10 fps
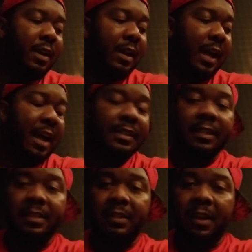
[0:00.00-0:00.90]
I'll take
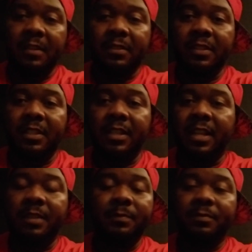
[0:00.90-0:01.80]
this loss on the
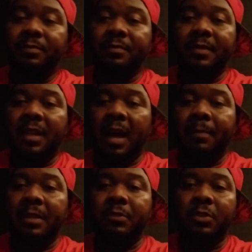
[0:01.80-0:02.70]
chin. I'm
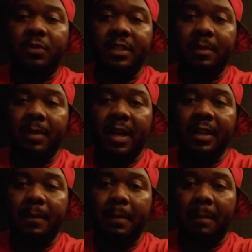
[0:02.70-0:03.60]
not too stressed about it.